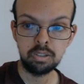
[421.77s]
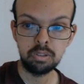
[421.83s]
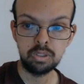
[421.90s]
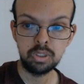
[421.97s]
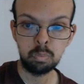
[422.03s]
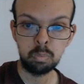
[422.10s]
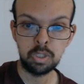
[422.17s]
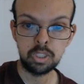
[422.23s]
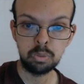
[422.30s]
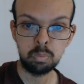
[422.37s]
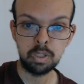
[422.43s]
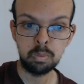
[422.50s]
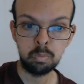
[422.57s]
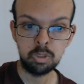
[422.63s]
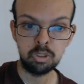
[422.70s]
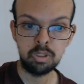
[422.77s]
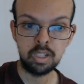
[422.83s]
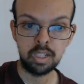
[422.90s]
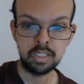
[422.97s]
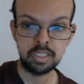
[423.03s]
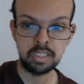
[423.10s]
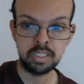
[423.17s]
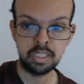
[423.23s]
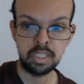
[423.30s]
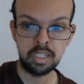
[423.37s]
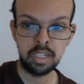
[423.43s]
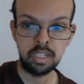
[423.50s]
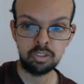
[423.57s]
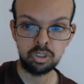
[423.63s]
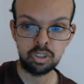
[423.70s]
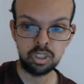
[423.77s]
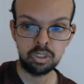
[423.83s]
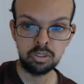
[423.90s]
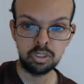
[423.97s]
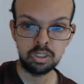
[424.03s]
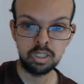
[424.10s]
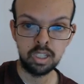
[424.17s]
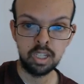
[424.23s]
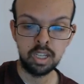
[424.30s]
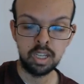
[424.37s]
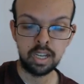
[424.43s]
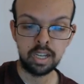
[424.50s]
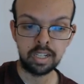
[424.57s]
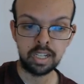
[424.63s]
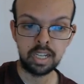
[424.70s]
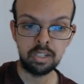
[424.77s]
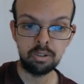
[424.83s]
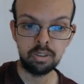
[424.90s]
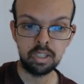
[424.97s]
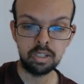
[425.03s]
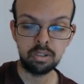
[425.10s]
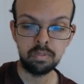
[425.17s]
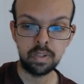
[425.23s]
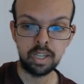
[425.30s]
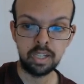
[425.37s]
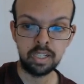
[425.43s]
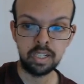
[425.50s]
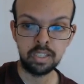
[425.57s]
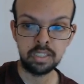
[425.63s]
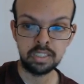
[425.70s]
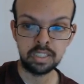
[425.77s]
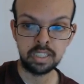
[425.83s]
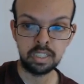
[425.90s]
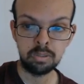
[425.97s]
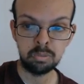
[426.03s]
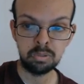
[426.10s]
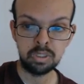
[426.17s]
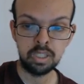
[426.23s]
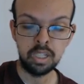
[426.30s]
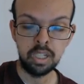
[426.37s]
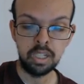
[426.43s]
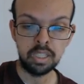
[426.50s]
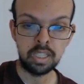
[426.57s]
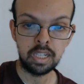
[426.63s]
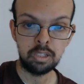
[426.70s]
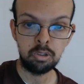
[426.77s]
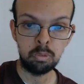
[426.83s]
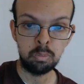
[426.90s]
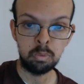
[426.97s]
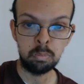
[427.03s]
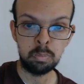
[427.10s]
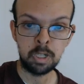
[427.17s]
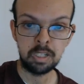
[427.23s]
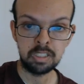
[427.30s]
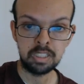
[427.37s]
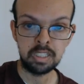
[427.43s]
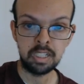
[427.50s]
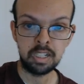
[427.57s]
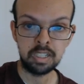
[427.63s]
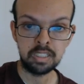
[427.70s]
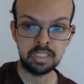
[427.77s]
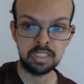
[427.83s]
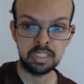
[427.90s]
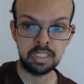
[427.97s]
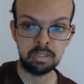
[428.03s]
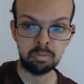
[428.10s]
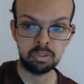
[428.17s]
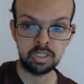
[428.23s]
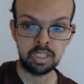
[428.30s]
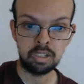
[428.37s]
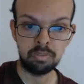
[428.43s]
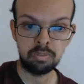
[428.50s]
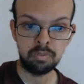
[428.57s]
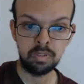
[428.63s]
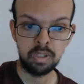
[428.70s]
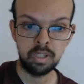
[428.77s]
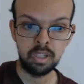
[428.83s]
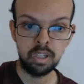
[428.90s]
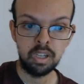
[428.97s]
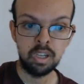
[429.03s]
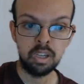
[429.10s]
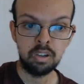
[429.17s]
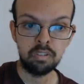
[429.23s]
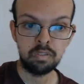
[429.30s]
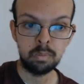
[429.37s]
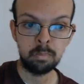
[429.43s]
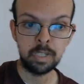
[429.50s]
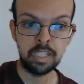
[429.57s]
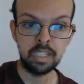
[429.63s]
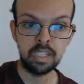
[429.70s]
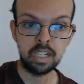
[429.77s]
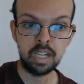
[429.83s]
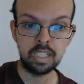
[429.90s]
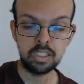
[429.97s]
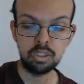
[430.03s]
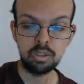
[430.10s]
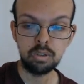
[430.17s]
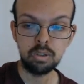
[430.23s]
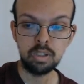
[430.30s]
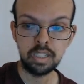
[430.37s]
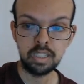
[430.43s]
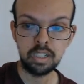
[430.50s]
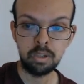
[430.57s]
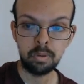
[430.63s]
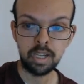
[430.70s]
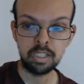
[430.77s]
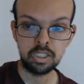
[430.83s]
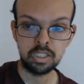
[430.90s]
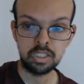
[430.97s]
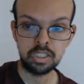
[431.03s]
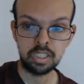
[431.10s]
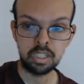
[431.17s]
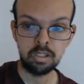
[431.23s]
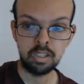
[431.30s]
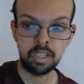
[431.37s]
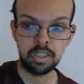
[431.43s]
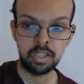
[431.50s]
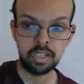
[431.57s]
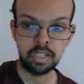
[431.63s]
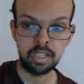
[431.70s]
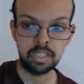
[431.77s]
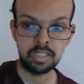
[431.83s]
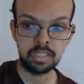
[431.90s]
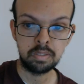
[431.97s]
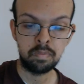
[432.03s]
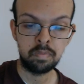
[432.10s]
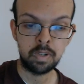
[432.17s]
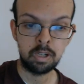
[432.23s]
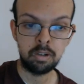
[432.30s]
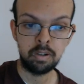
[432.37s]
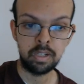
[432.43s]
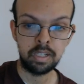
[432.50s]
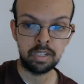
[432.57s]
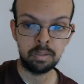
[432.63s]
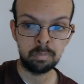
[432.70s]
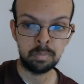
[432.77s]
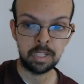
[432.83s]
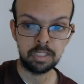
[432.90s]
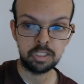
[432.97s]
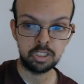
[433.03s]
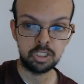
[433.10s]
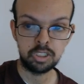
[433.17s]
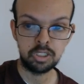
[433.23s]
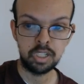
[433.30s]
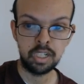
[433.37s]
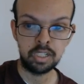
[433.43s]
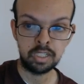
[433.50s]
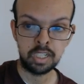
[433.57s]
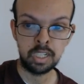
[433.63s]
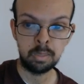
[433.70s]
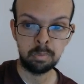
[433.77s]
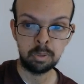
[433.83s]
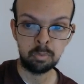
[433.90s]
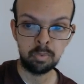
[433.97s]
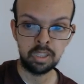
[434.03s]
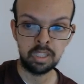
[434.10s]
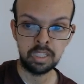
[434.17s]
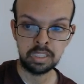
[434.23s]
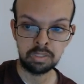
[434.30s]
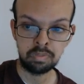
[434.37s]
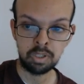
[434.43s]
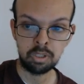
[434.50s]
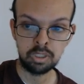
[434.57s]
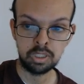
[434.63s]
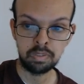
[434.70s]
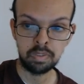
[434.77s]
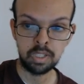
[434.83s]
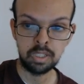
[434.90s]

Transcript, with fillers: which one would you like to see introduced, and can you think of any other skills that you would personally like to see yourself? For me, I do like the No Action skill. I think it's very much in keeping with his philosophy,